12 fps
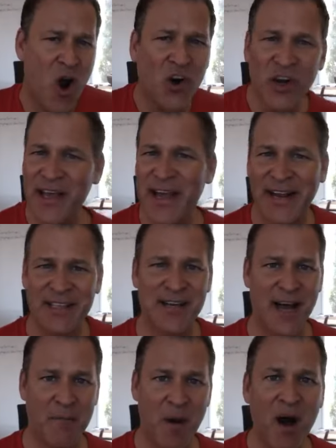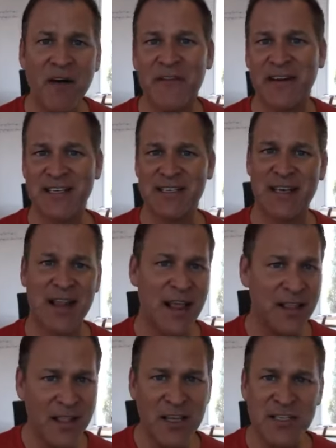hardly any time off. And I said,
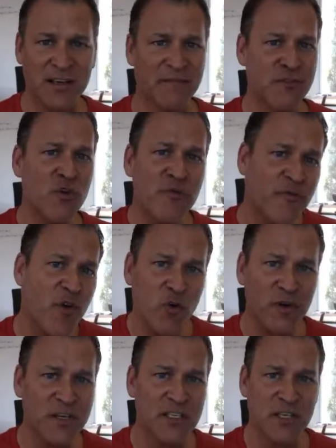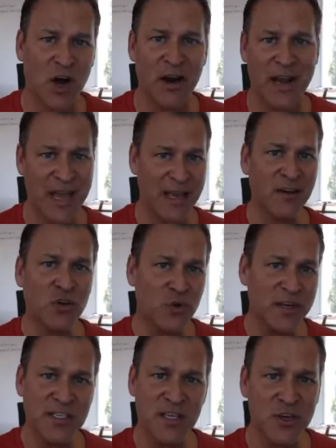hey, listen, if you focus on
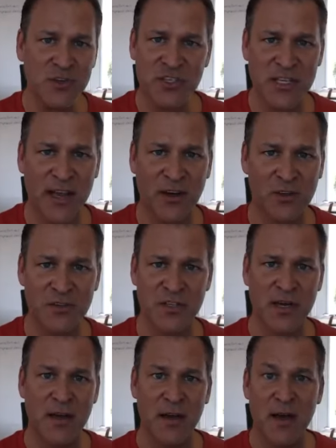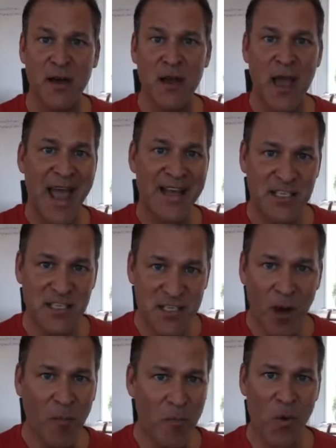increasing your sales, at
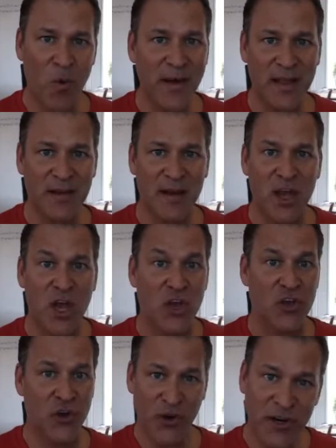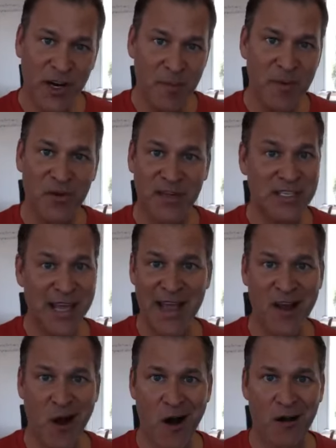some point, you're gonna be able to
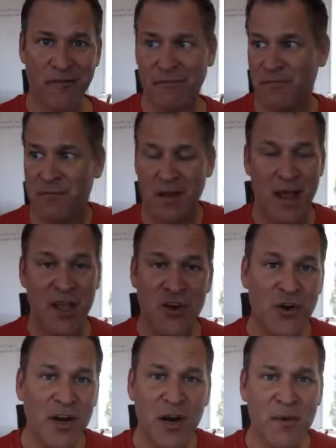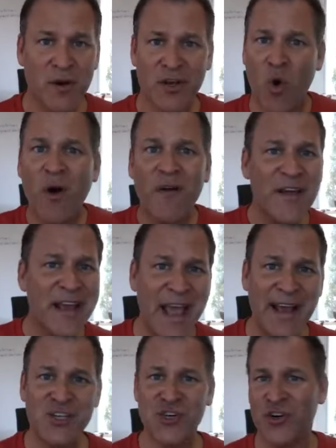take off and you're gonna be able to go on
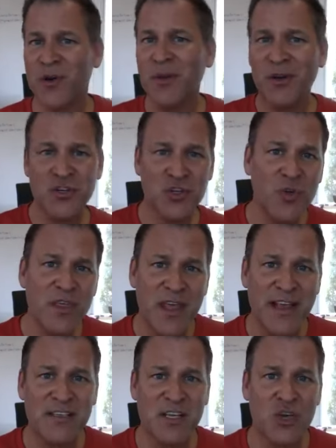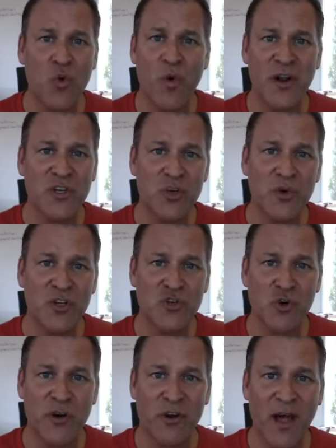vacation. You're gonna be able to do the things that you wanna do and
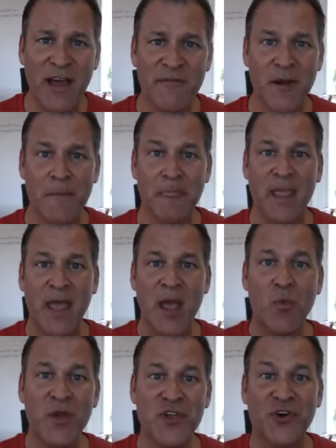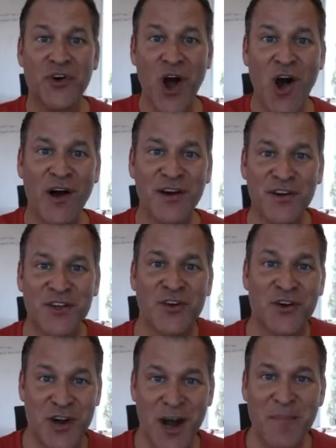enjoy your life. And when you're gone,
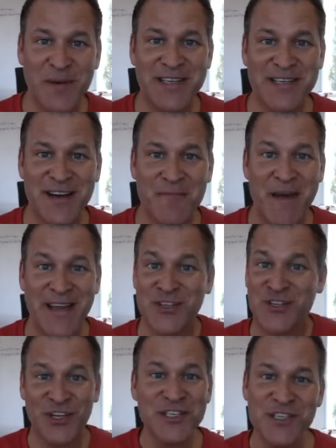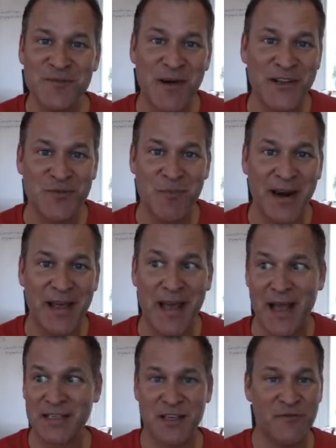your company's gonna make just as much
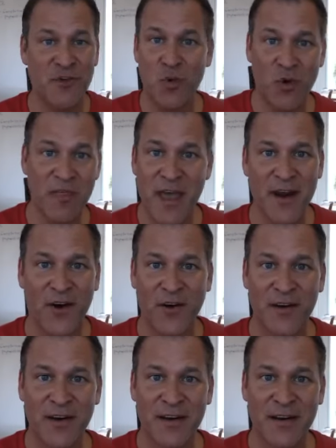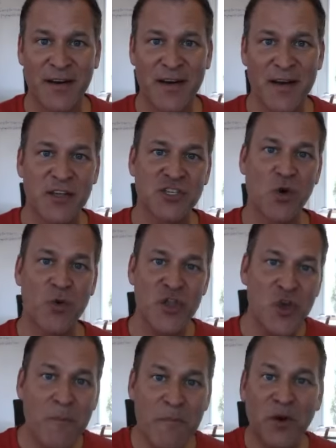money as if you were there. So
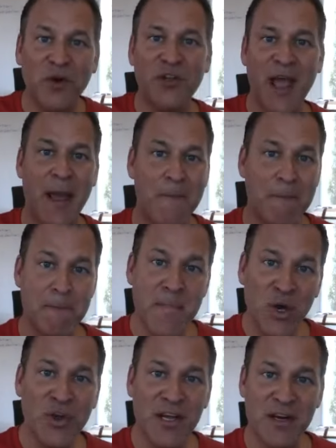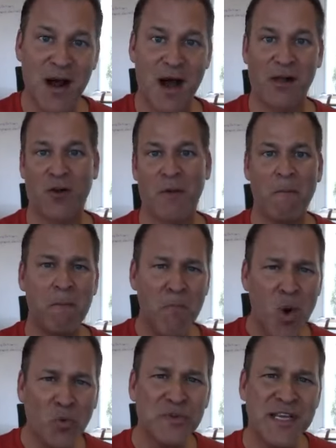when you build a
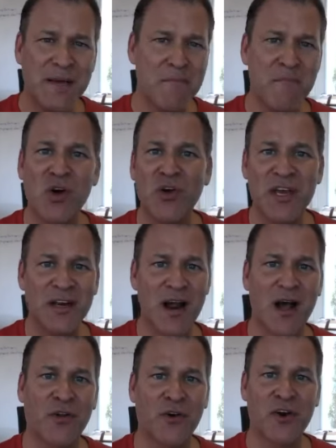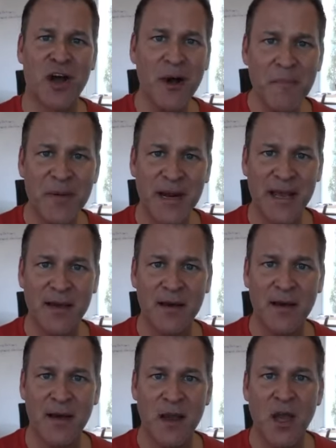multi-million dollar company,